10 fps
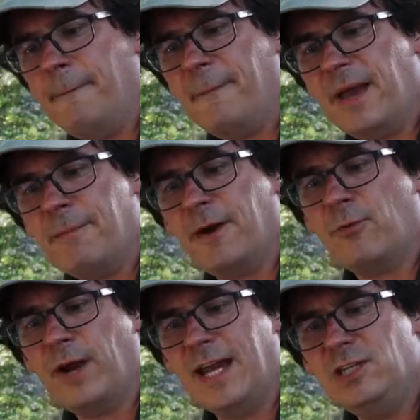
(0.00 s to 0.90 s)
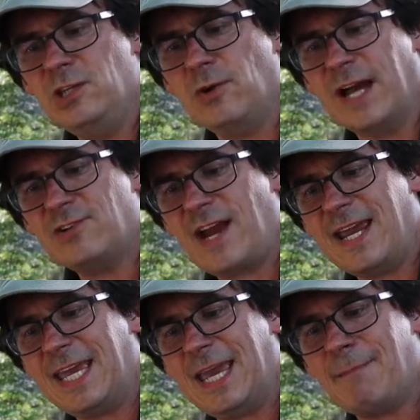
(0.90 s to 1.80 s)
but when I do,
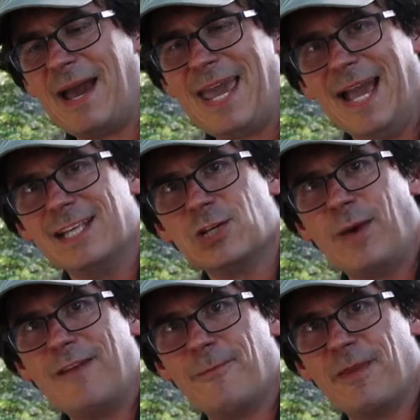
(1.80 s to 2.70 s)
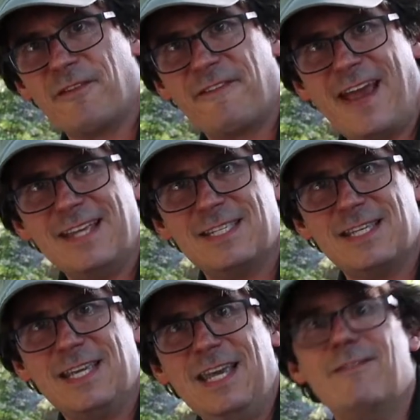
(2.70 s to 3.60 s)
I try and keep my hands away from their
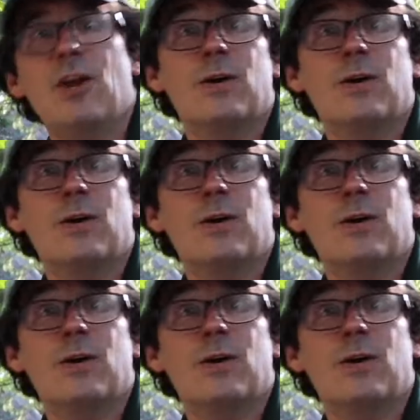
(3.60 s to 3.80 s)
face.